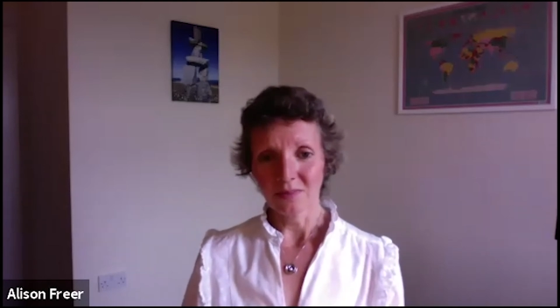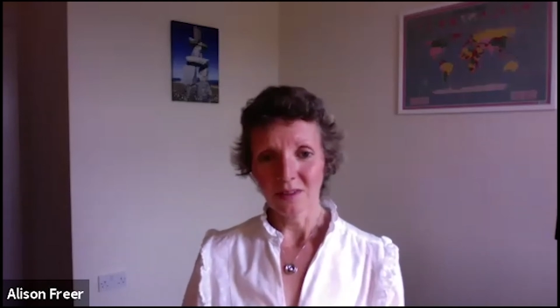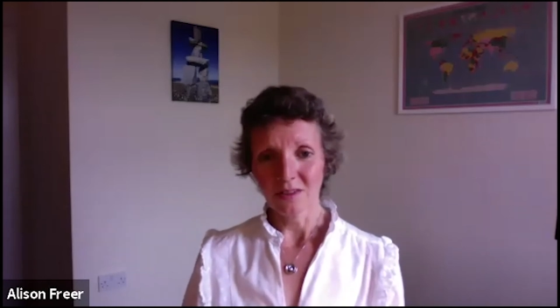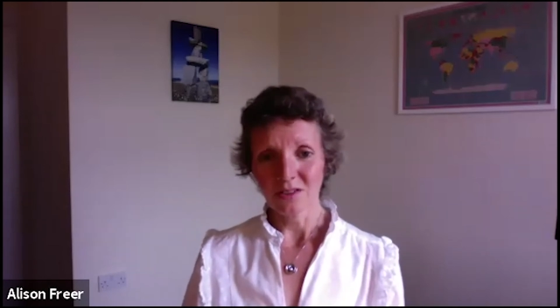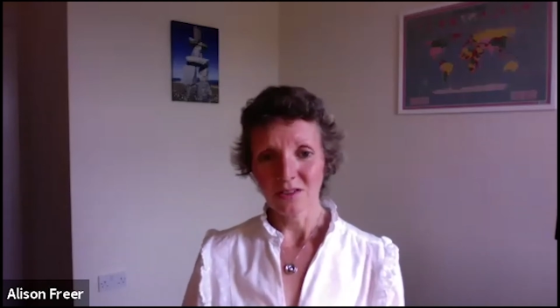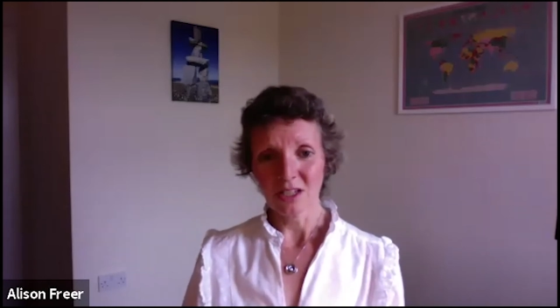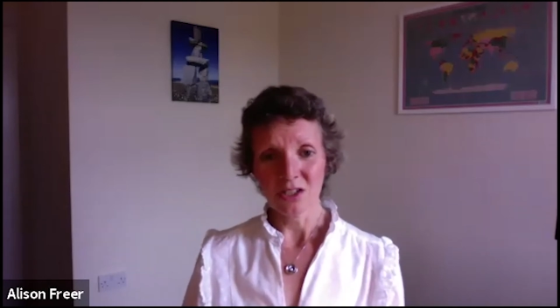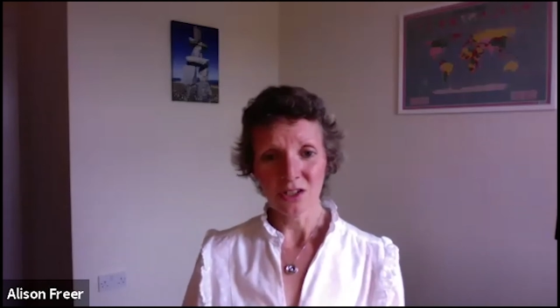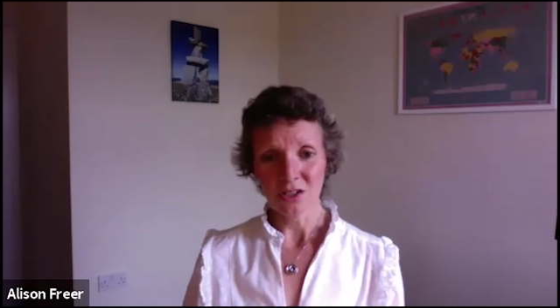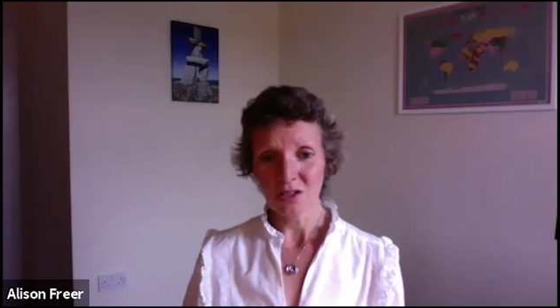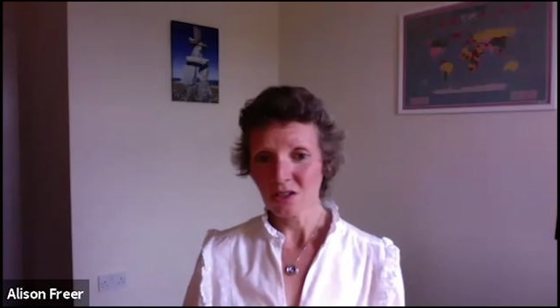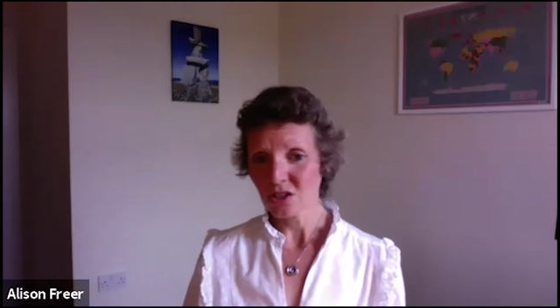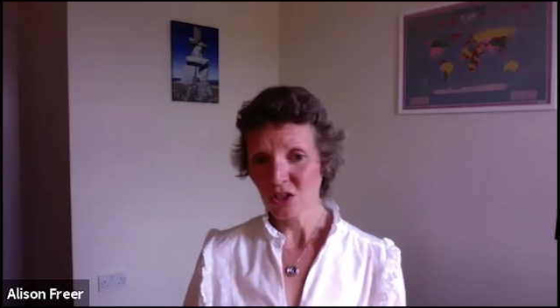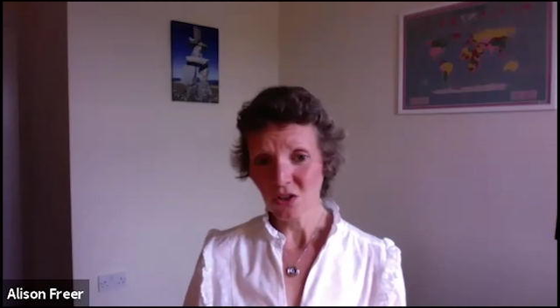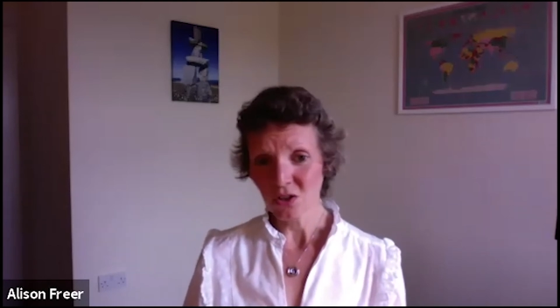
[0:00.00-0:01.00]
It doesn't
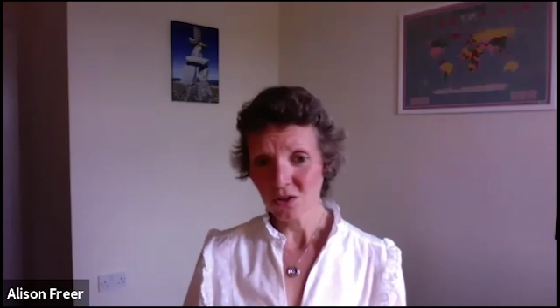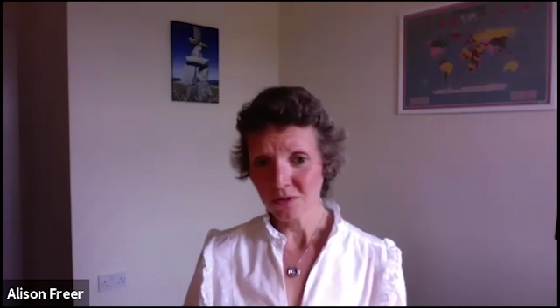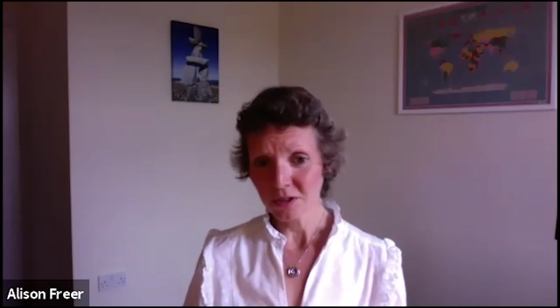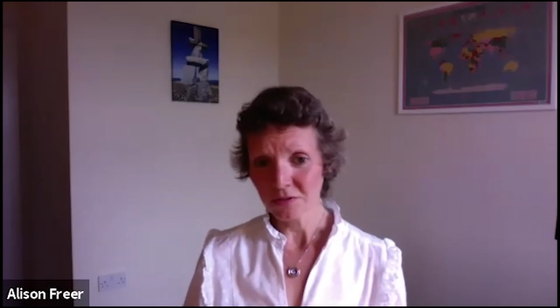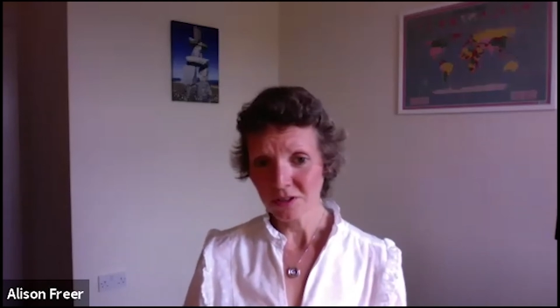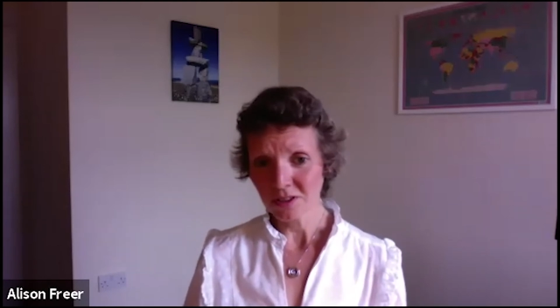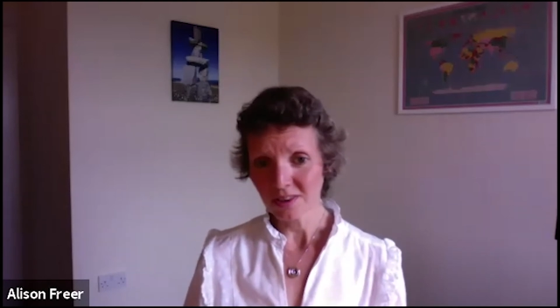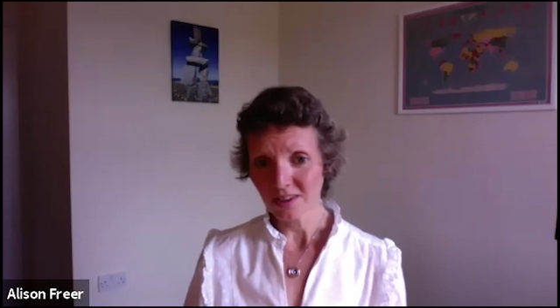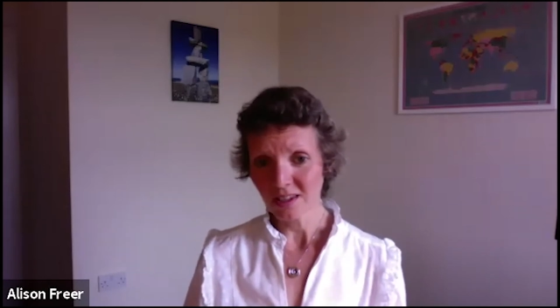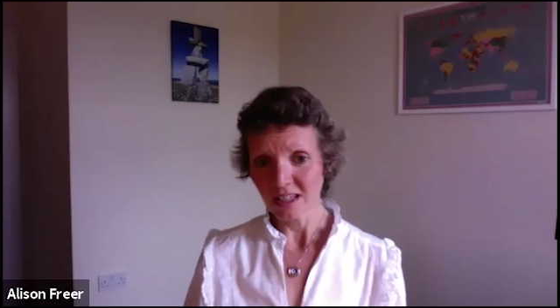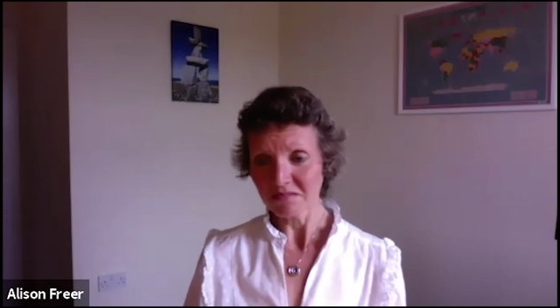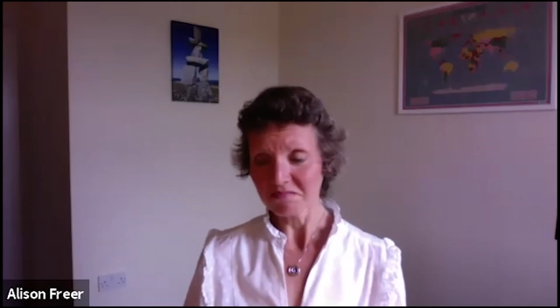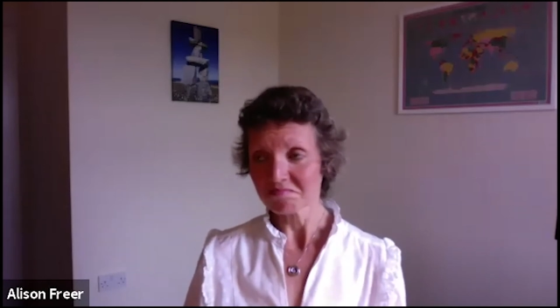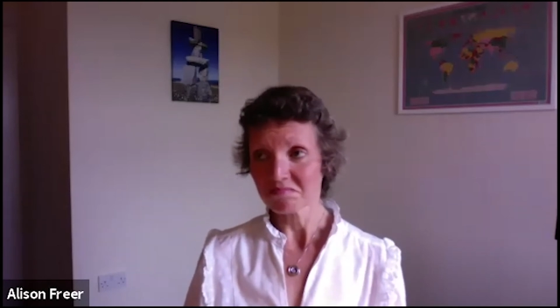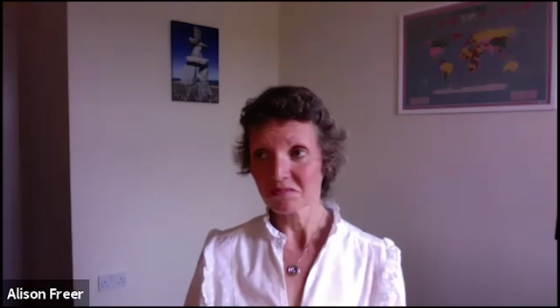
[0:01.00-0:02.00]
solve
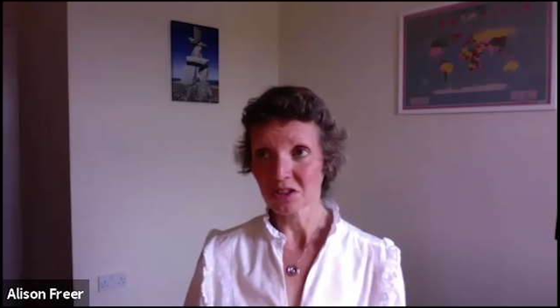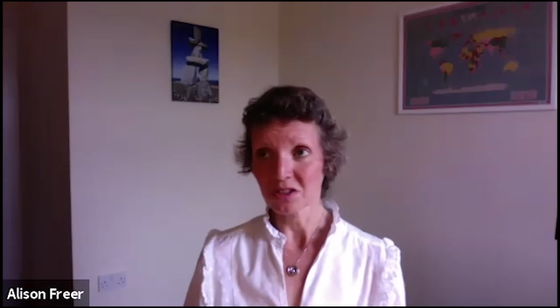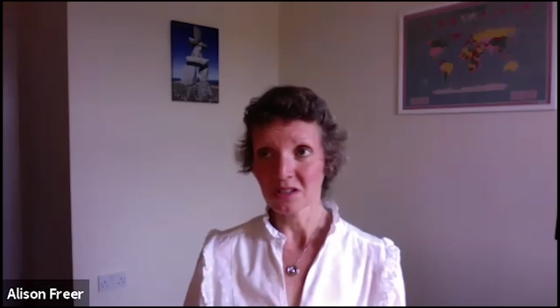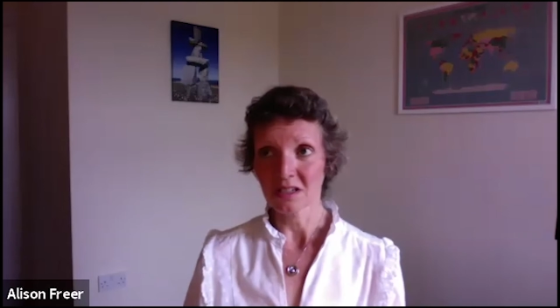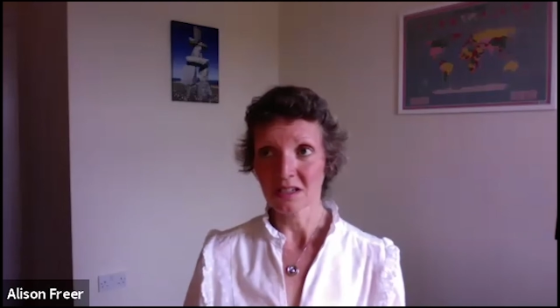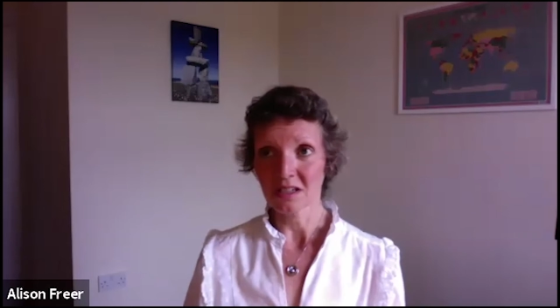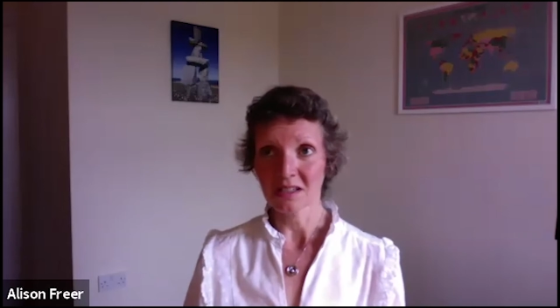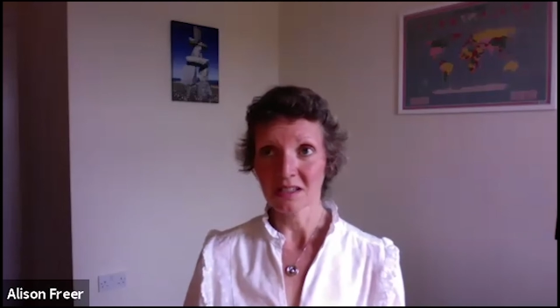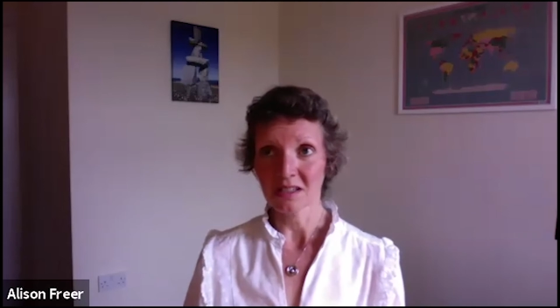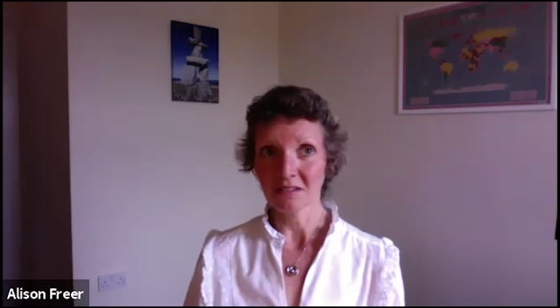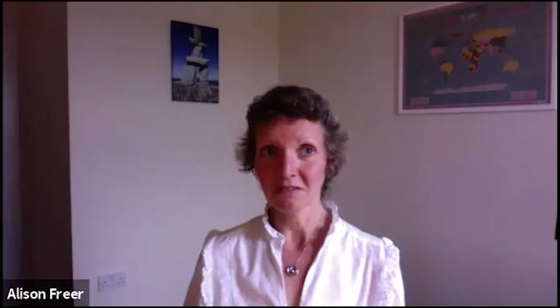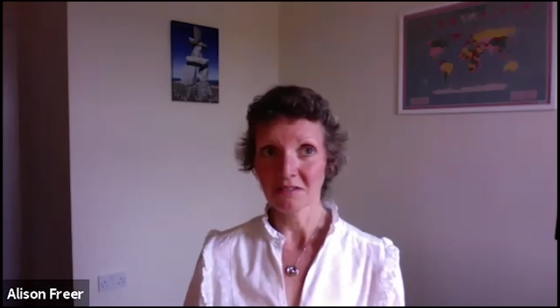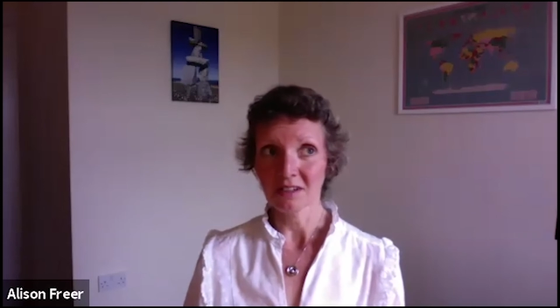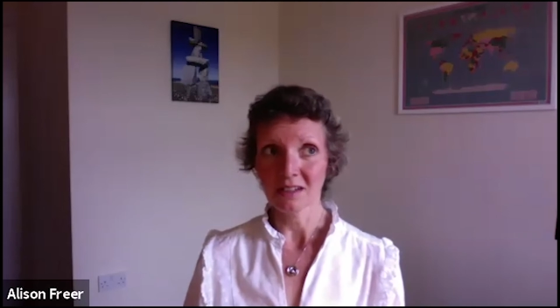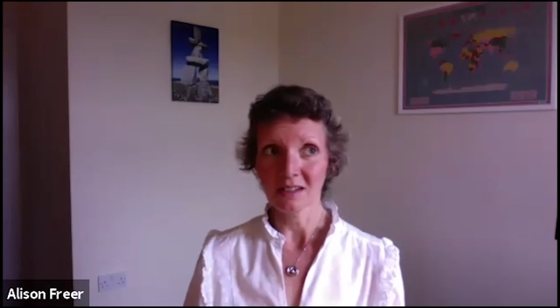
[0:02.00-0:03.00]
everything, doesn't
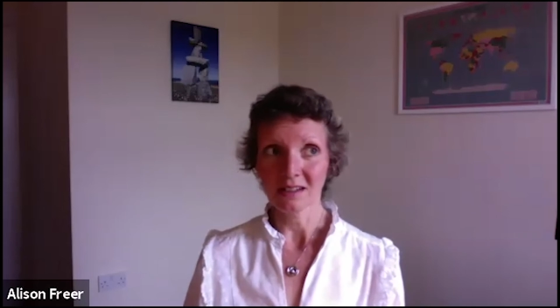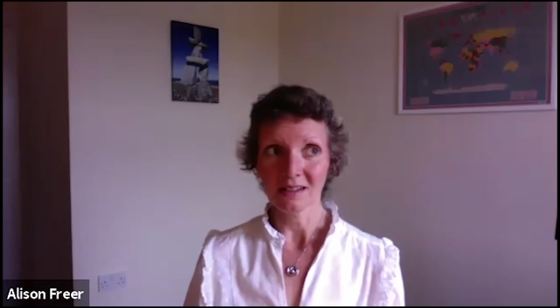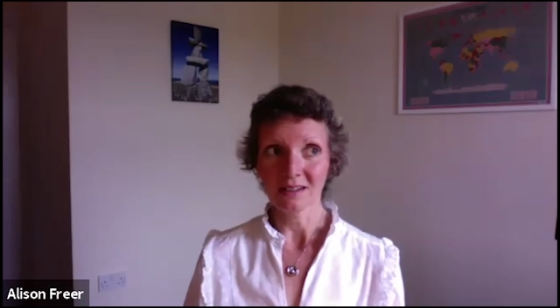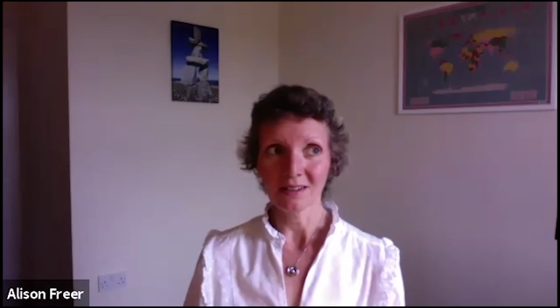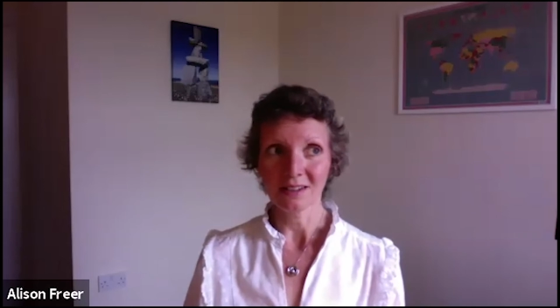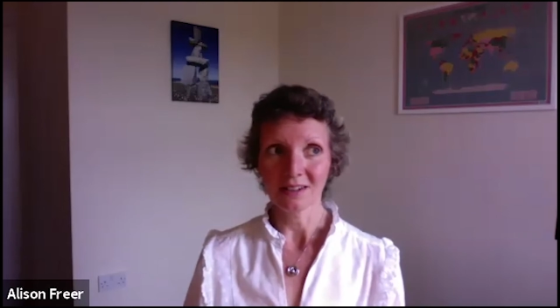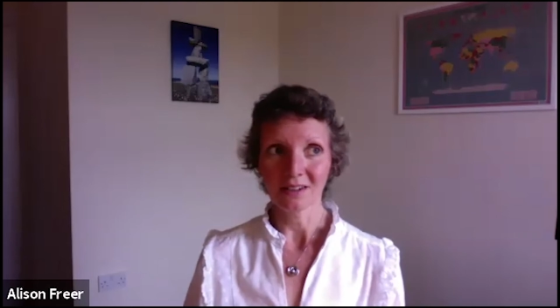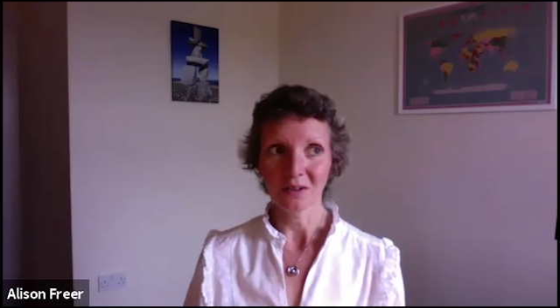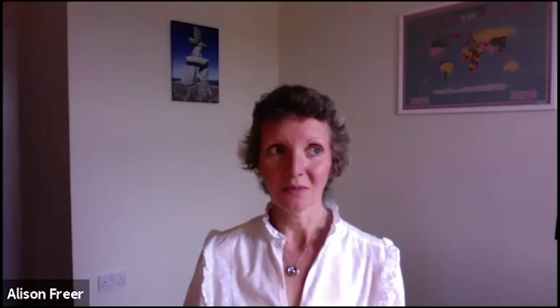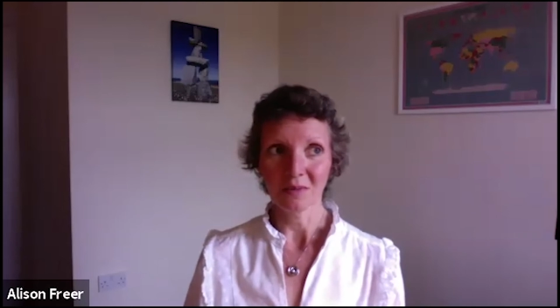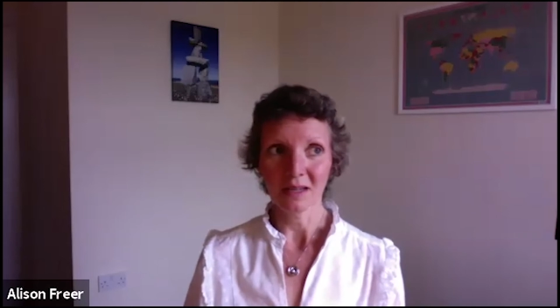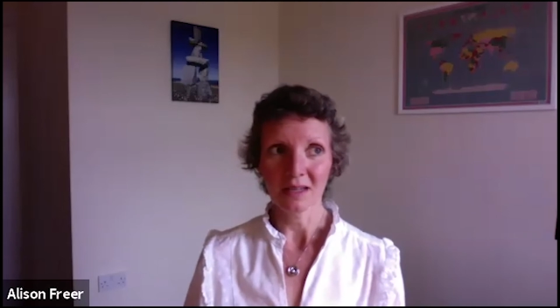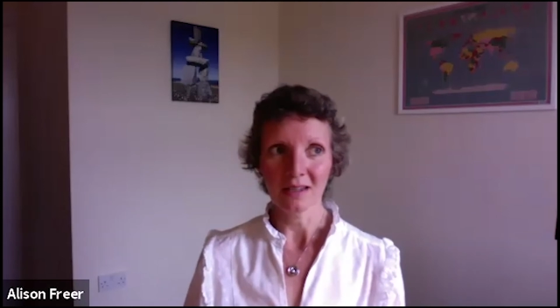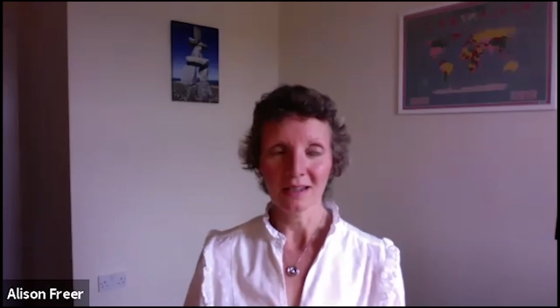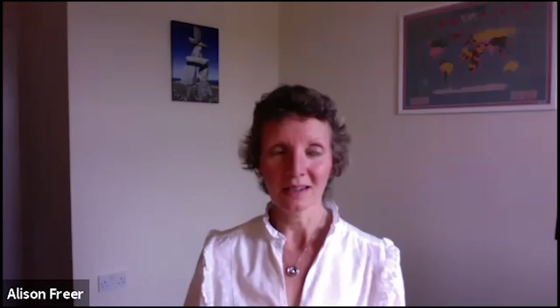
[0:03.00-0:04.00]
necessarily,
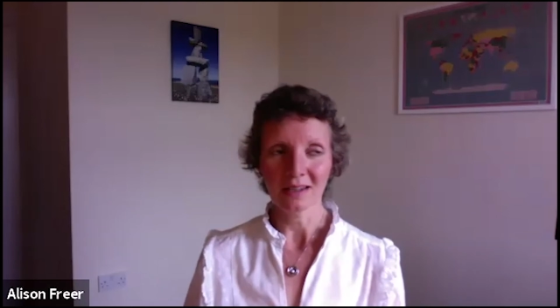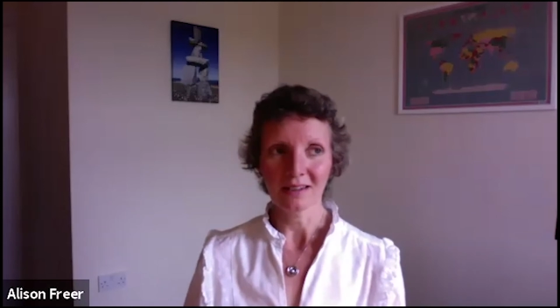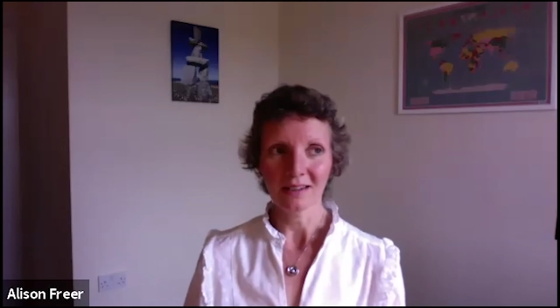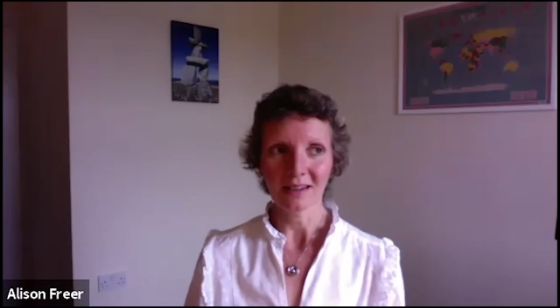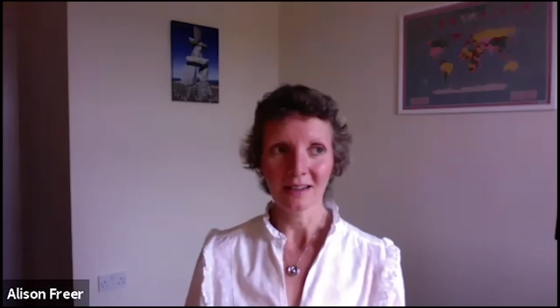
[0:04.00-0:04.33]
make it